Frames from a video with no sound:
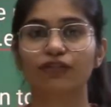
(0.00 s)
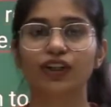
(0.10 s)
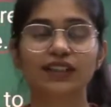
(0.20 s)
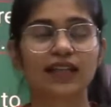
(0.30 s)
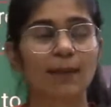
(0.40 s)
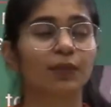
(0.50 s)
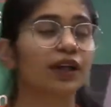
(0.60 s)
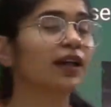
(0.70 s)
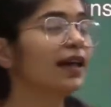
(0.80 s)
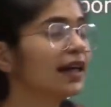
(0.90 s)
For example,
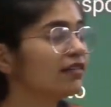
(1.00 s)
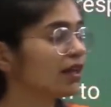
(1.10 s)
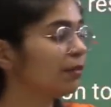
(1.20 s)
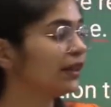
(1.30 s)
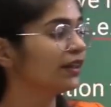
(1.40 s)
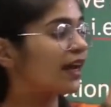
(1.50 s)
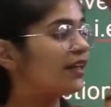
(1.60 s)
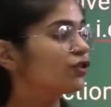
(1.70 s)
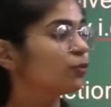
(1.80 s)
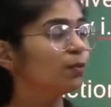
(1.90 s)
if somebody
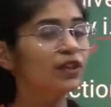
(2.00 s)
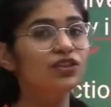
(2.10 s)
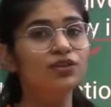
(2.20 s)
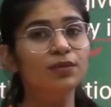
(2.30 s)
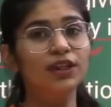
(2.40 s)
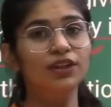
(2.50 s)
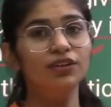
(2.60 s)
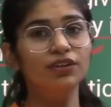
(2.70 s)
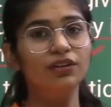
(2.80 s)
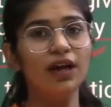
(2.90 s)
tries to pinch me
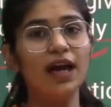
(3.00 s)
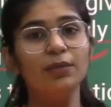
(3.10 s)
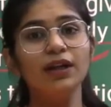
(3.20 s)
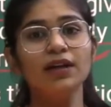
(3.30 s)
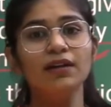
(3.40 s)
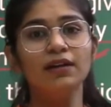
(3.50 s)
here, I will